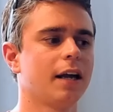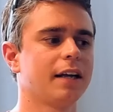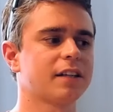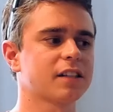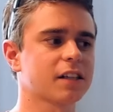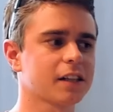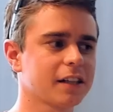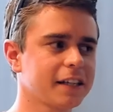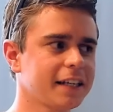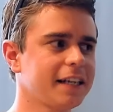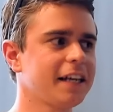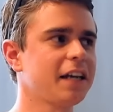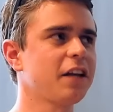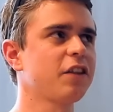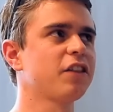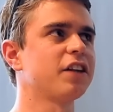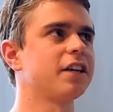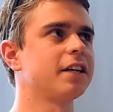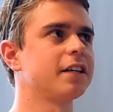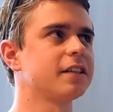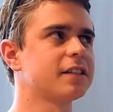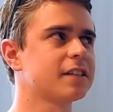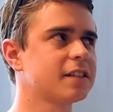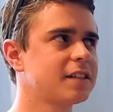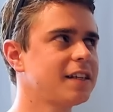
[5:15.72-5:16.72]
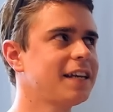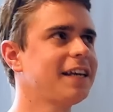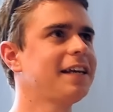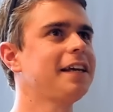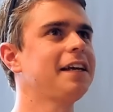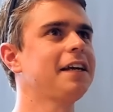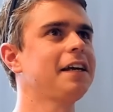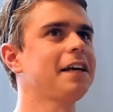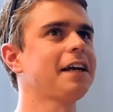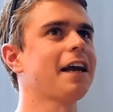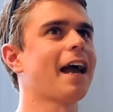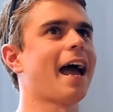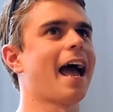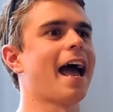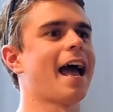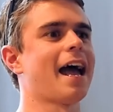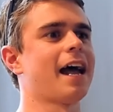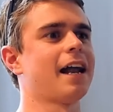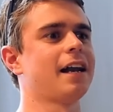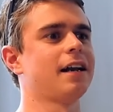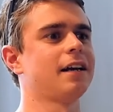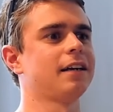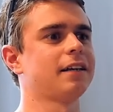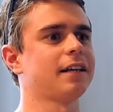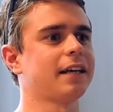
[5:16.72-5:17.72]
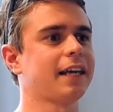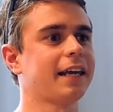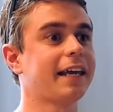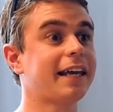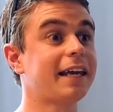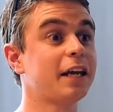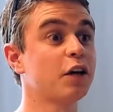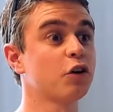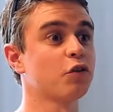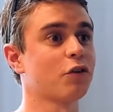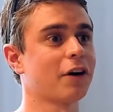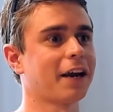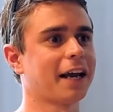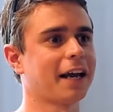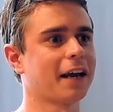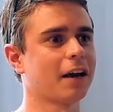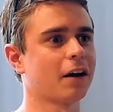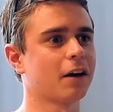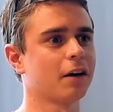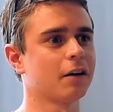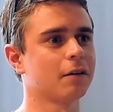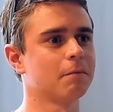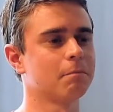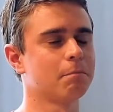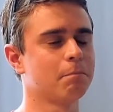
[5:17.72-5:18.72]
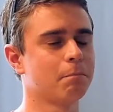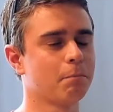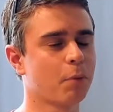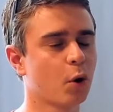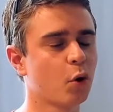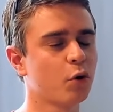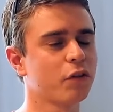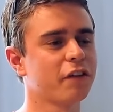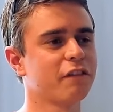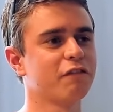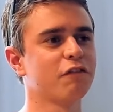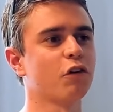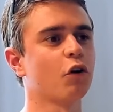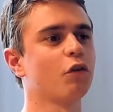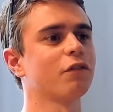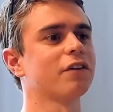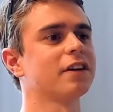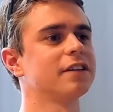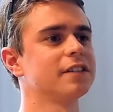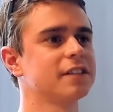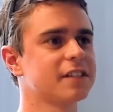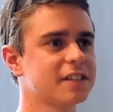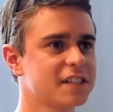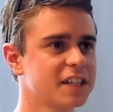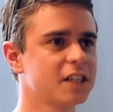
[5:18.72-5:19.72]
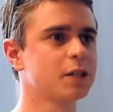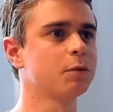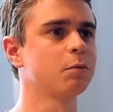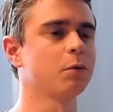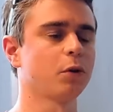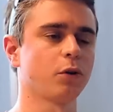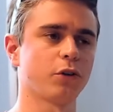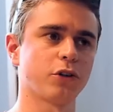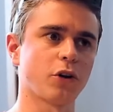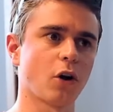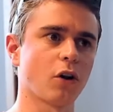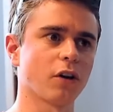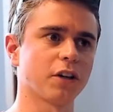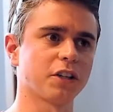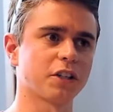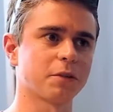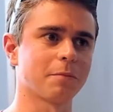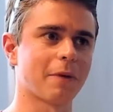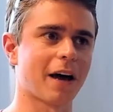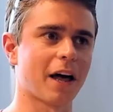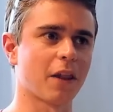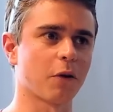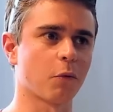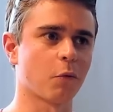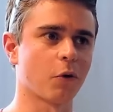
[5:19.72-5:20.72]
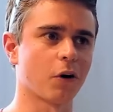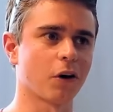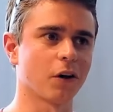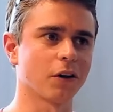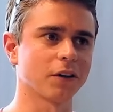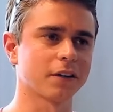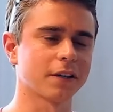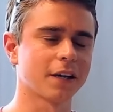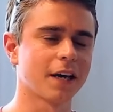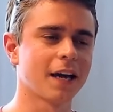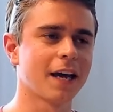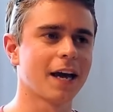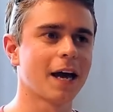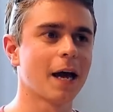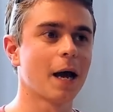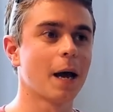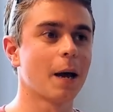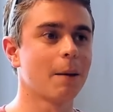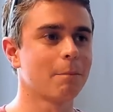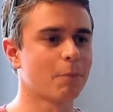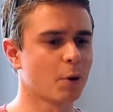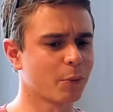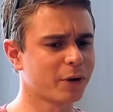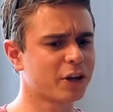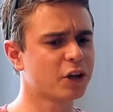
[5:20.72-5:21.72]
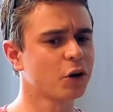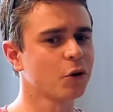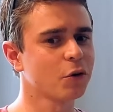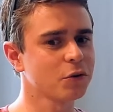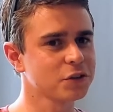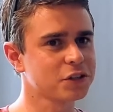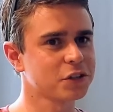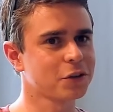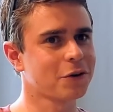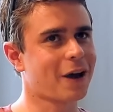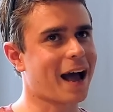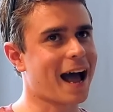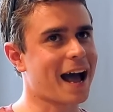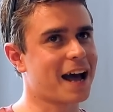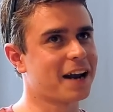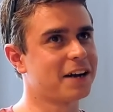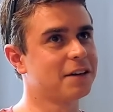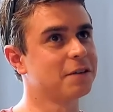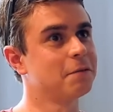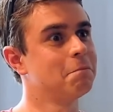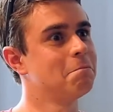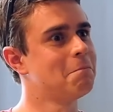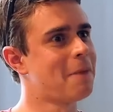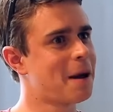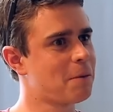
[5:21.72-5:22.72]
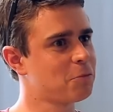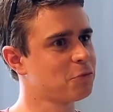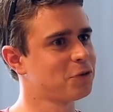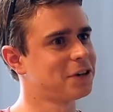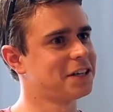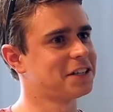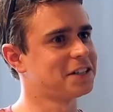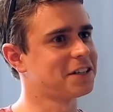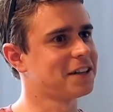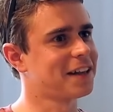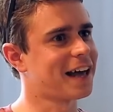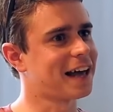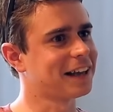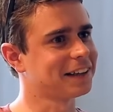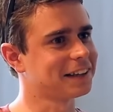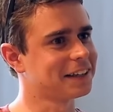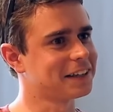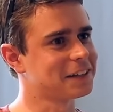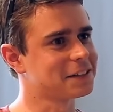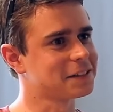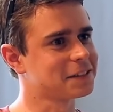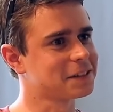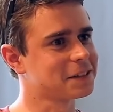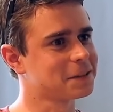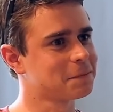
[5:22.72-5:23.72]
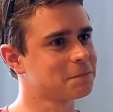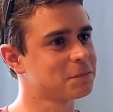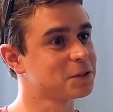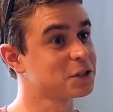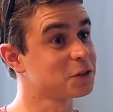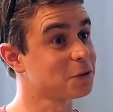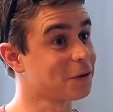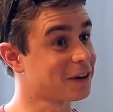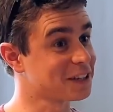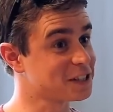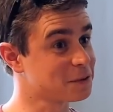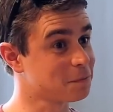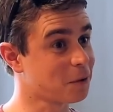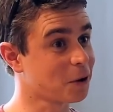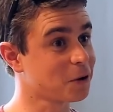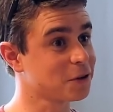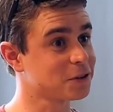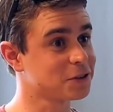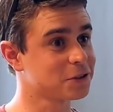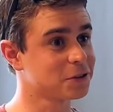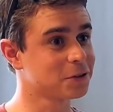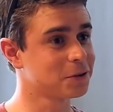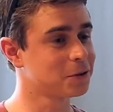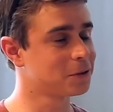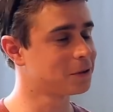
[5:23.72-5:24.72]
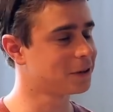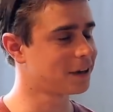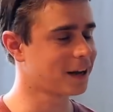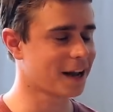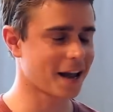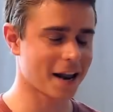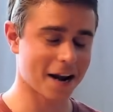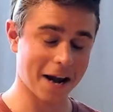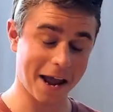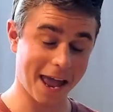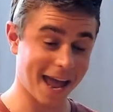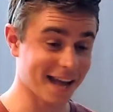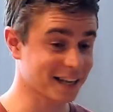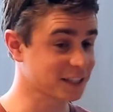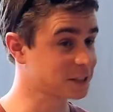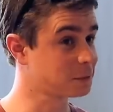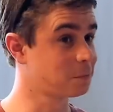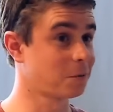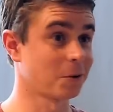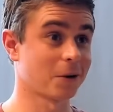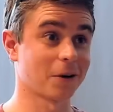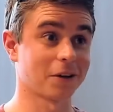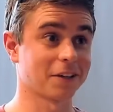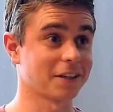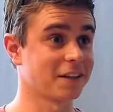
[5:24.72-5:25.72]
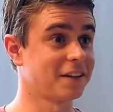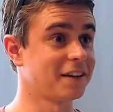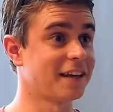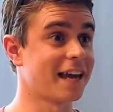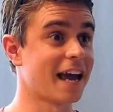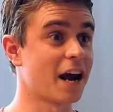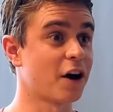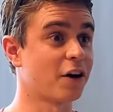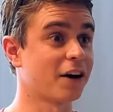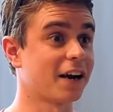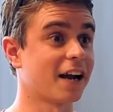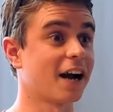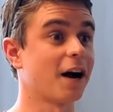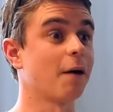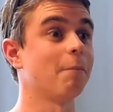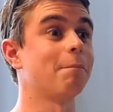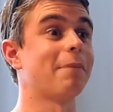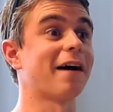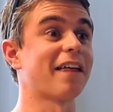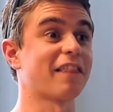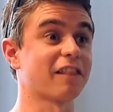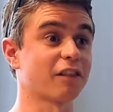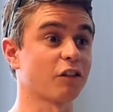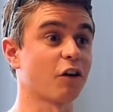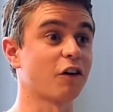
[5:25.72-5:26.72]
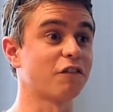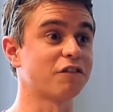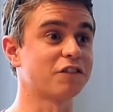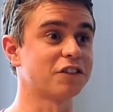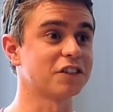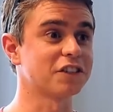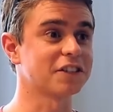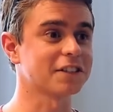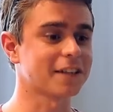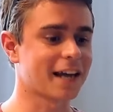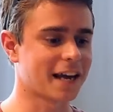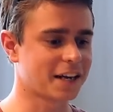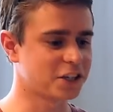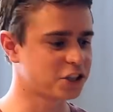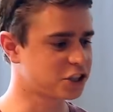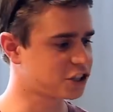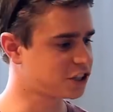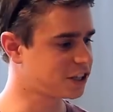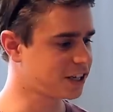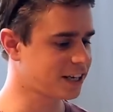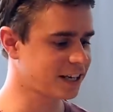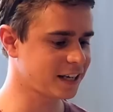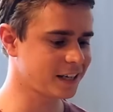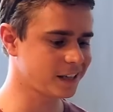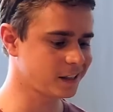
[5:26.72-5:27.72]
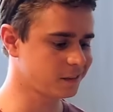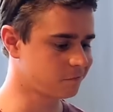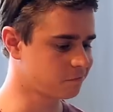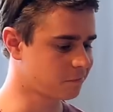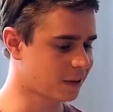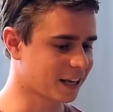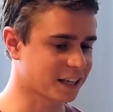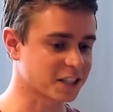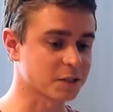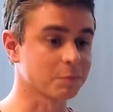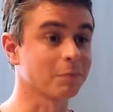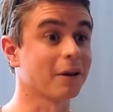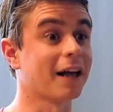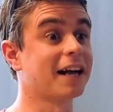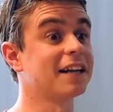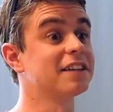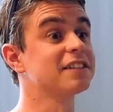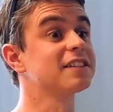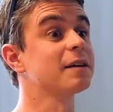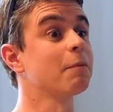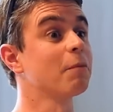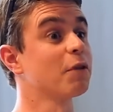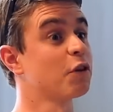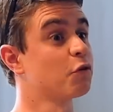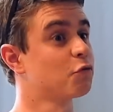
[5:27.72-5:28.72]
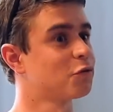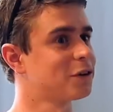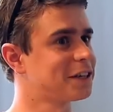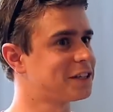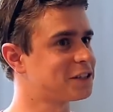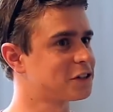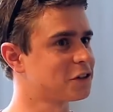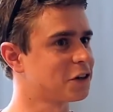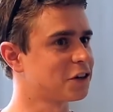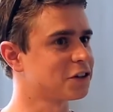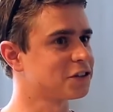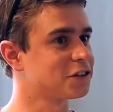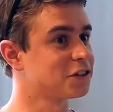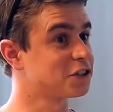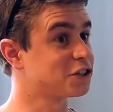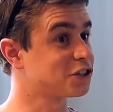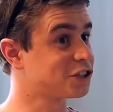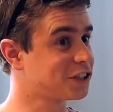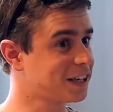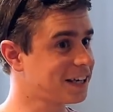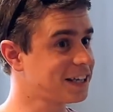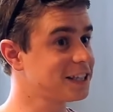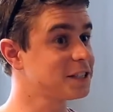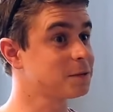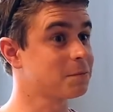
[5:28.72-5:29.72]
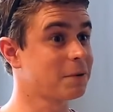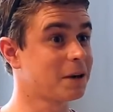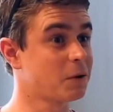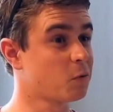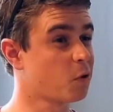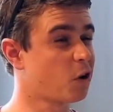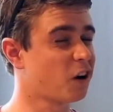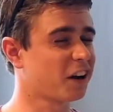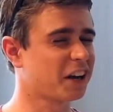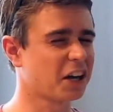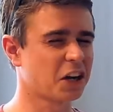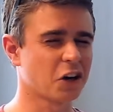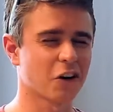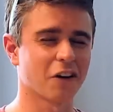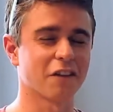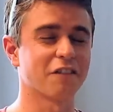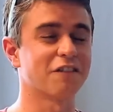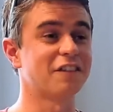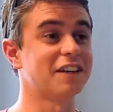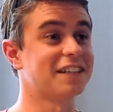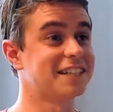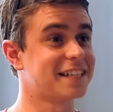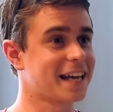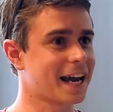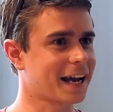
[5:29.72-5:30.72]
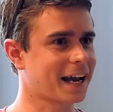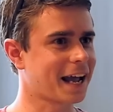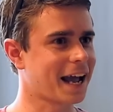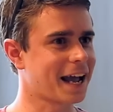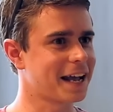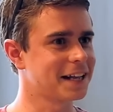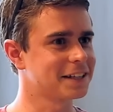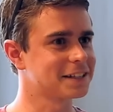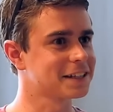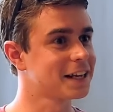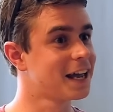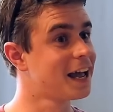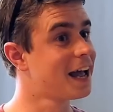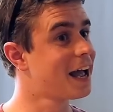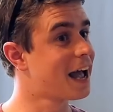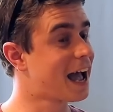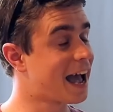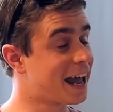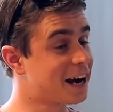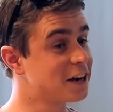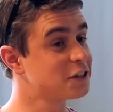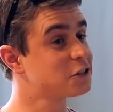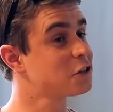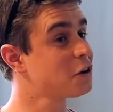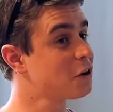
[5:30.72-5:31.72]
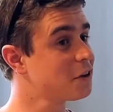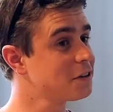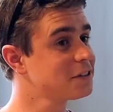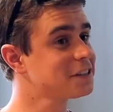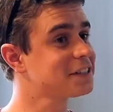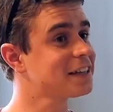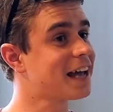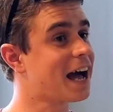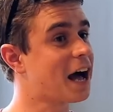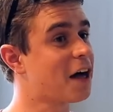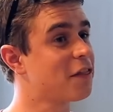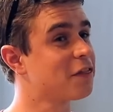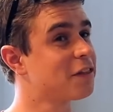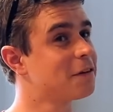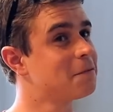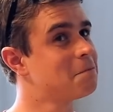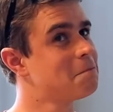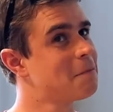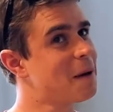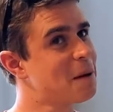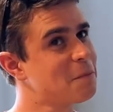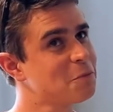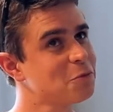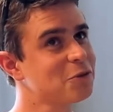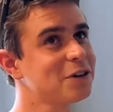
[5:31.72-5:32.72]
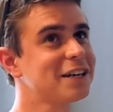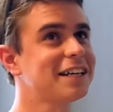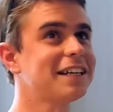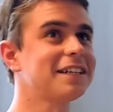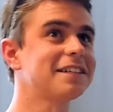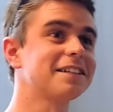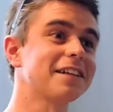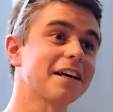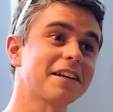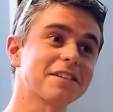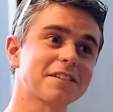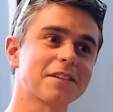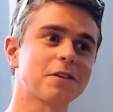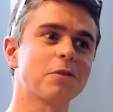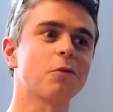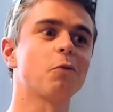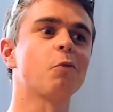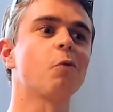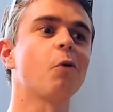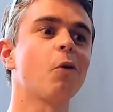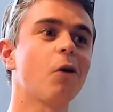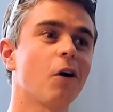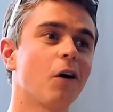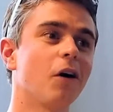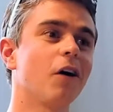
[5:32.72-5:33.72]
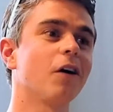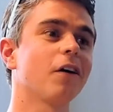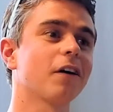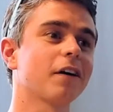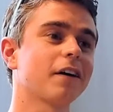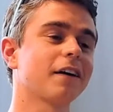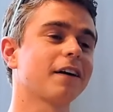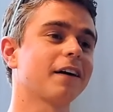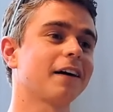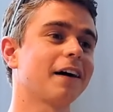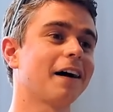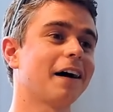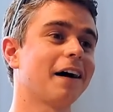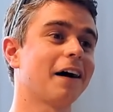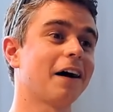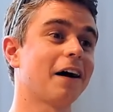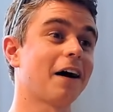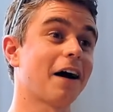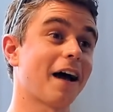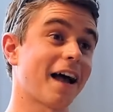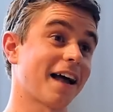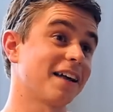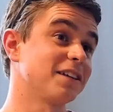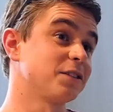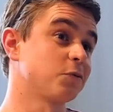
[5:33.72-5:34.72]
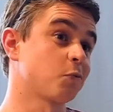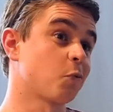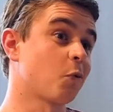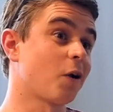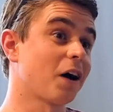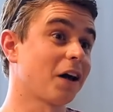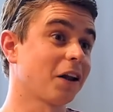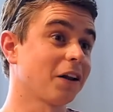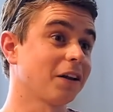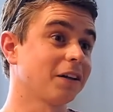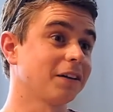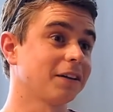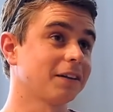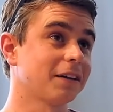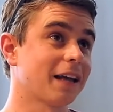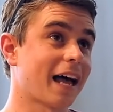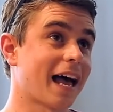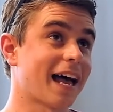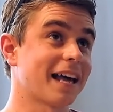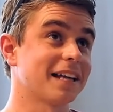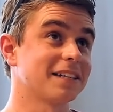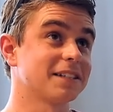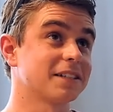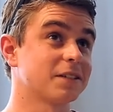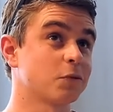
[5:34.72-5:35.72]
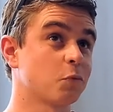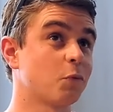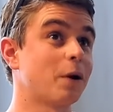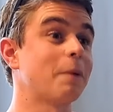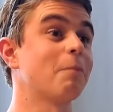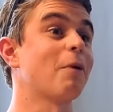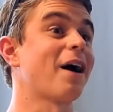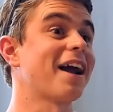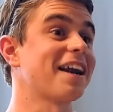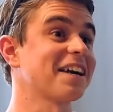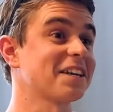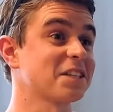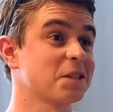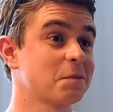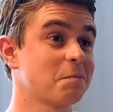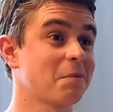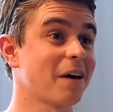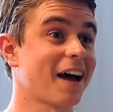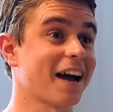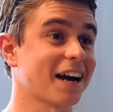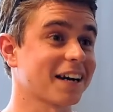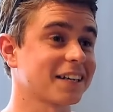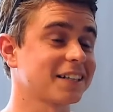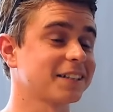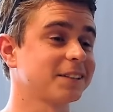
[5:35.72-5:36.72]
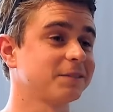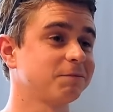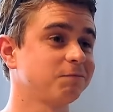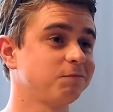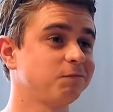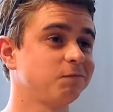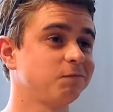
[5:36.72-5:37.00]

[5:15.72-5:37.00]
It's clear that seeing and hearing both involve considerable knowledge about the world. Yep. But we can also add memory to that list. So I spoke to an expert in the area, Beth Loftus, and she explained some of the research that she's been working on for decades. And it turns out that memory doesn't work uh, as well as we might expect.